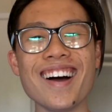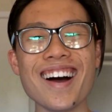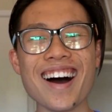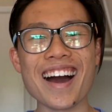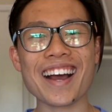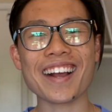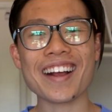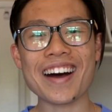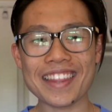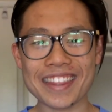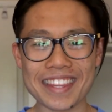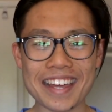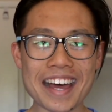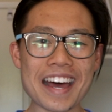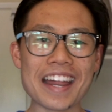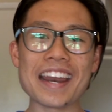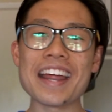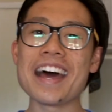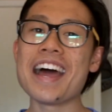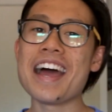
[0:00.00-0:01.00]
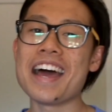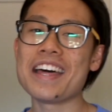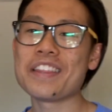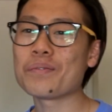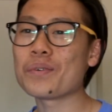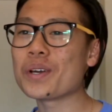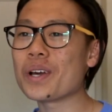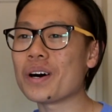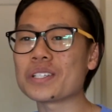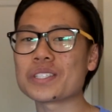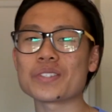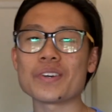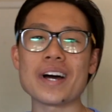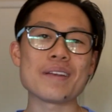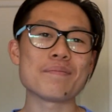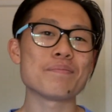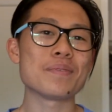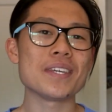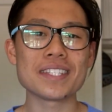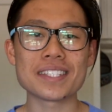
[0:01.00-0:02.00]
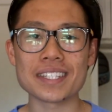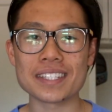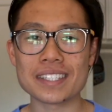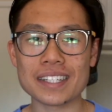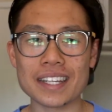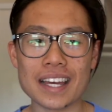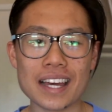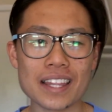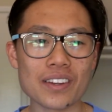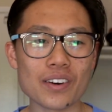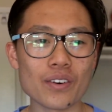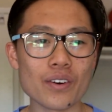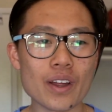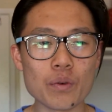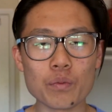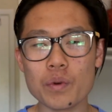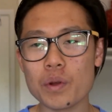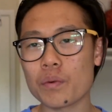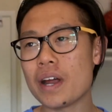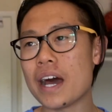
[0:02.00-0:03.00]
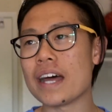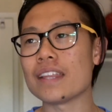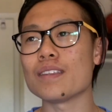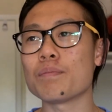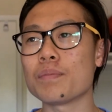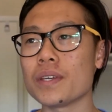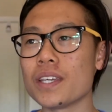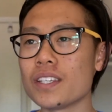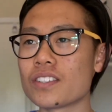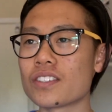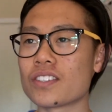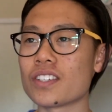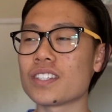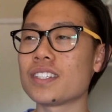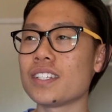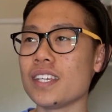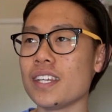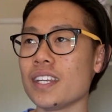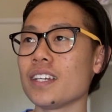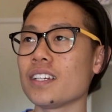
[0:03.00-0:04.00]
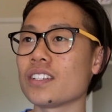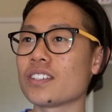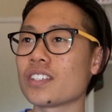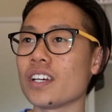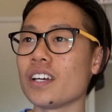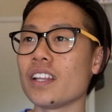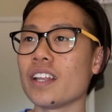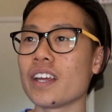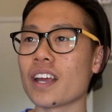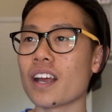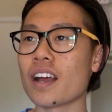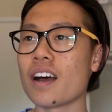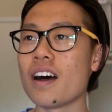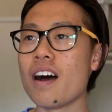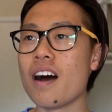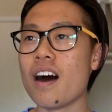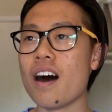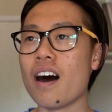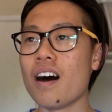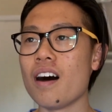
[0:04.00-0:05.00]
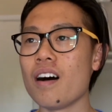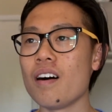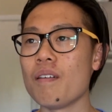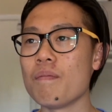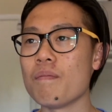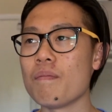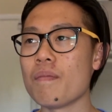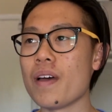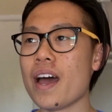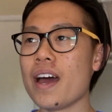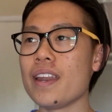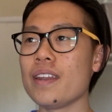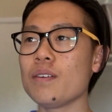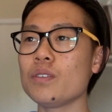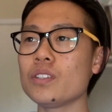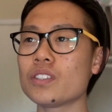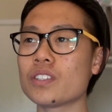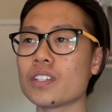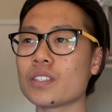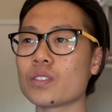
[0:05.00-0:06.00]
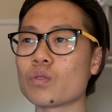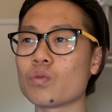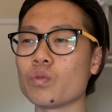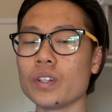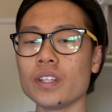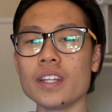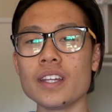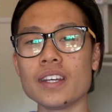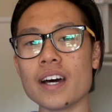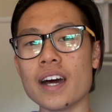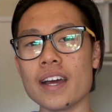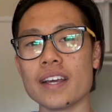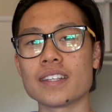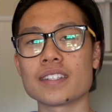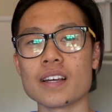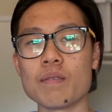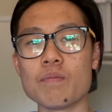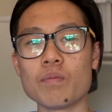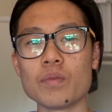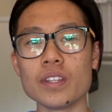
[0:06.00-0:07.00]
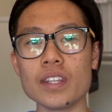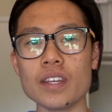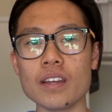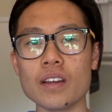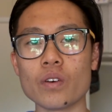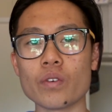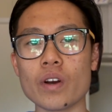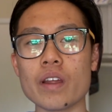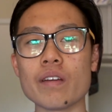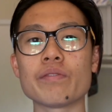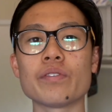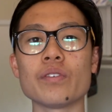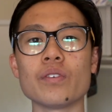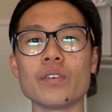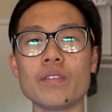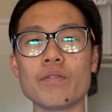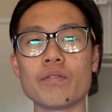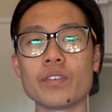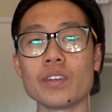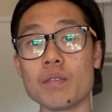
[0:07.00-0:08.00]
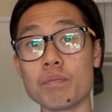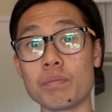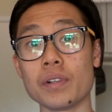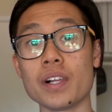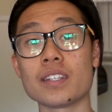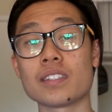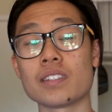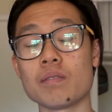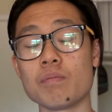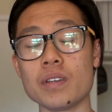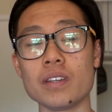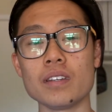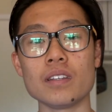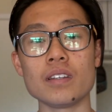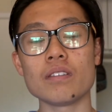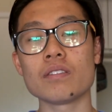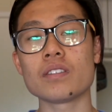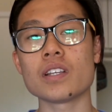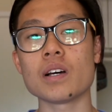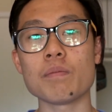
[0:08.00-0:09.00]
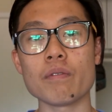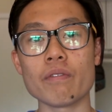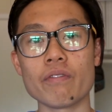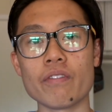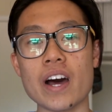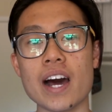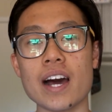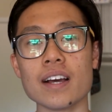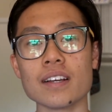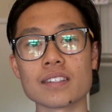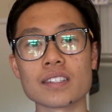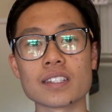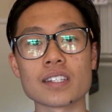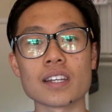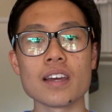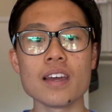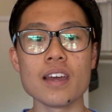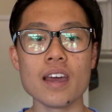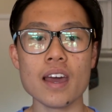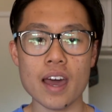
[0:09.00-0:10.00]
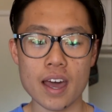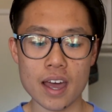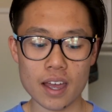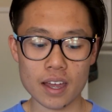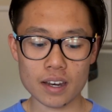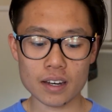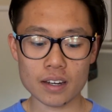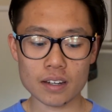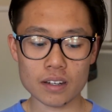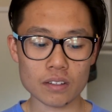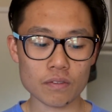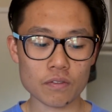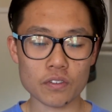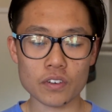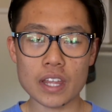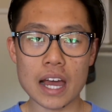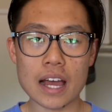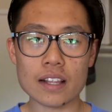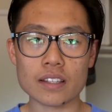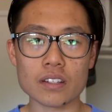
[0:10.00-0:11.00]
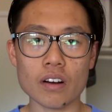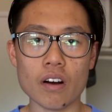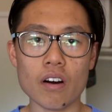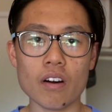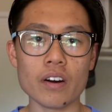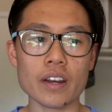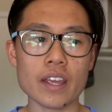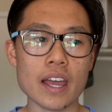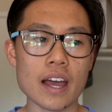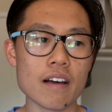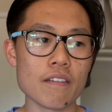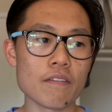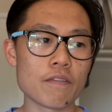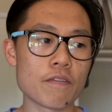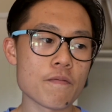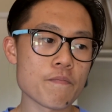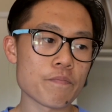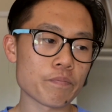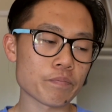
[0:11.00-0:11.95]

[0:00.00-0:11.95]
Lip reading: I got that, and then we also had pizza together, and we were at the beach just sitting and chilling, and it was just really nice. I'm really grateful and really blessed to be, you know, double vaxxed, and for that to already have,